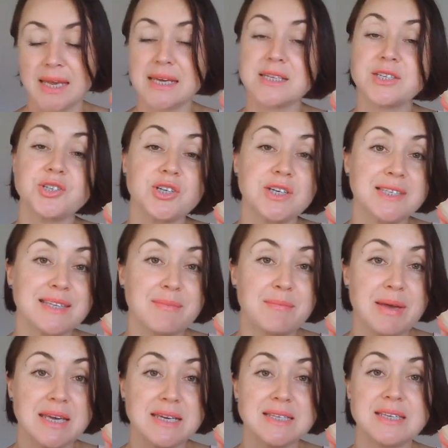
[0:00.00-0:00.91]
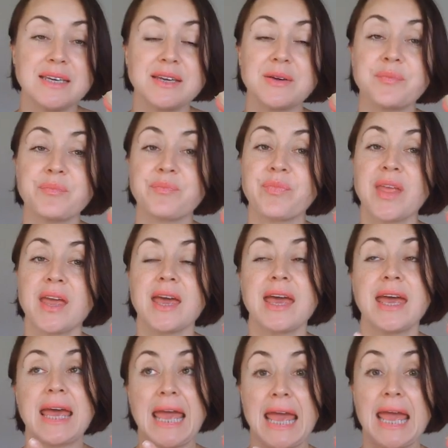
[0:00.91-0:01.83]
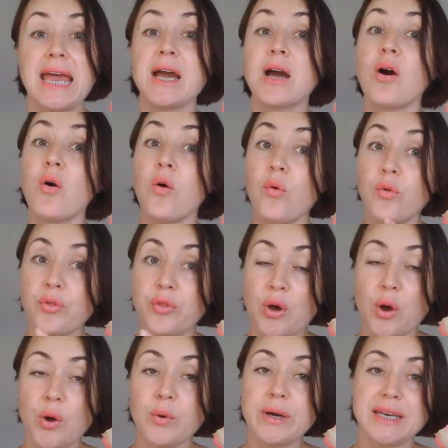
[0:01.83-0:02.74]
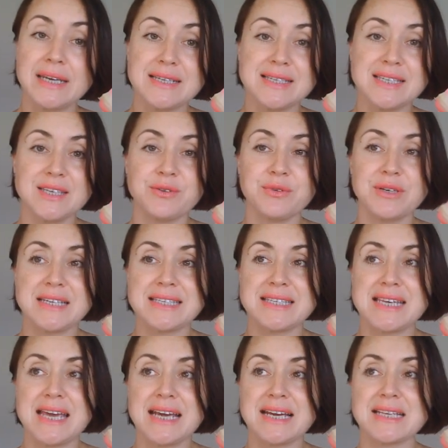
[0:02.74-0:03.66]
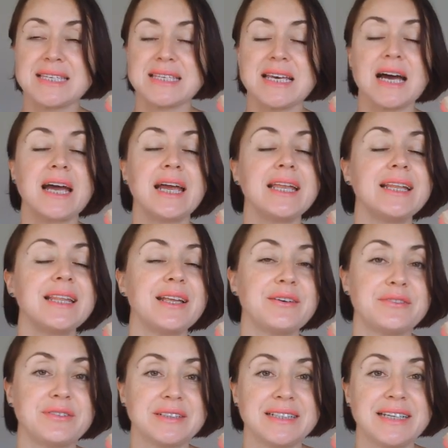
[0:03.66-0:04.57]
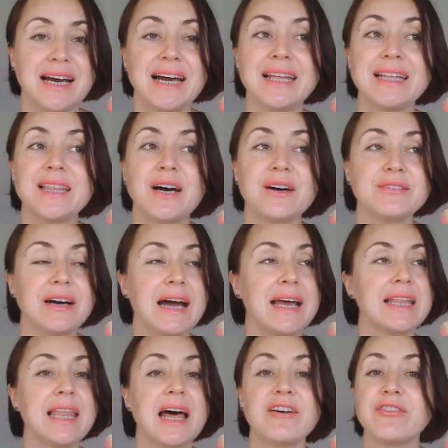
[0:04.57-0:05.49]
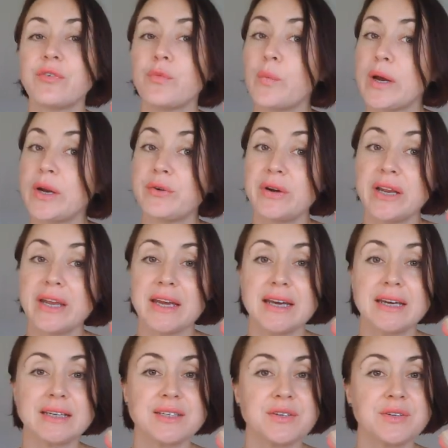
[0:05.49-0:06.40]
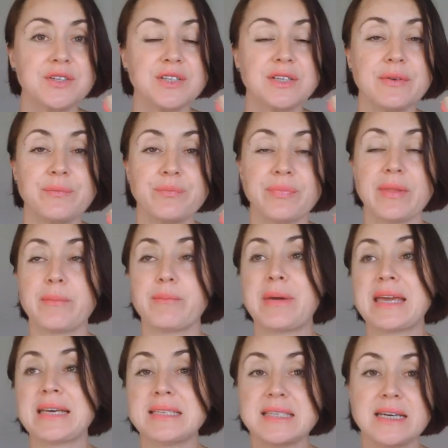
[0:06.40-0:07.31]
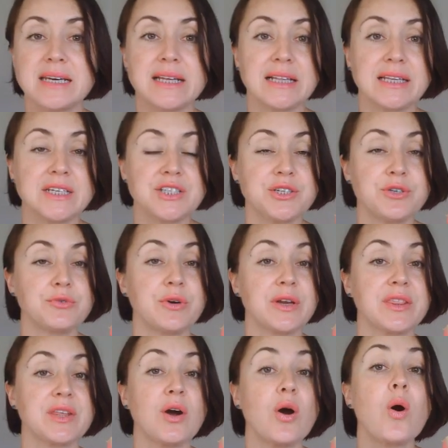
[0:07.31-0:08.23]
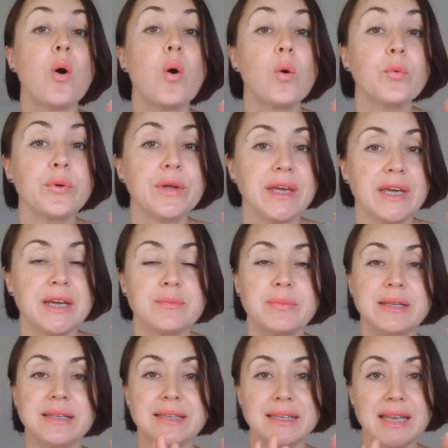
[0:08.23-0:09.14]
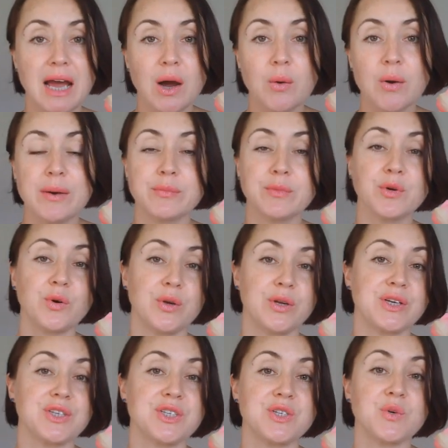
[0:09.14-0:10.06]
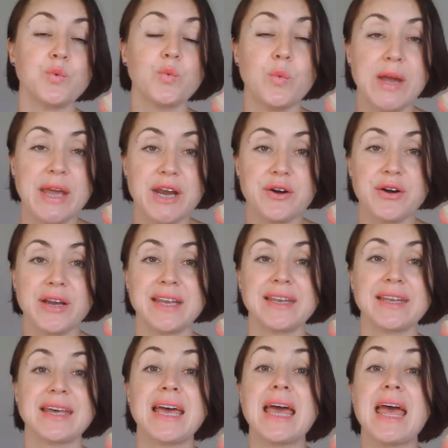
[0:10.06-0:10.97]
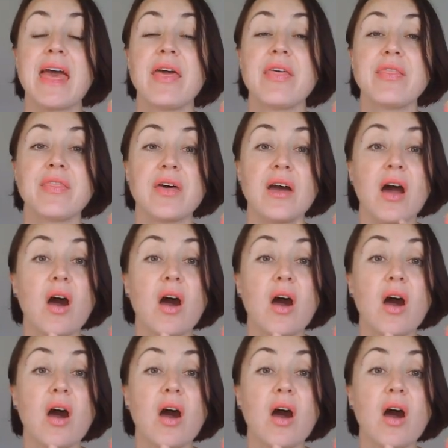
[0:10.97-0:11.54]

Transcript: is just amazing. Although it is unisex, I love it. I love wearing it basically during the whole year, but now I'm going to wear it in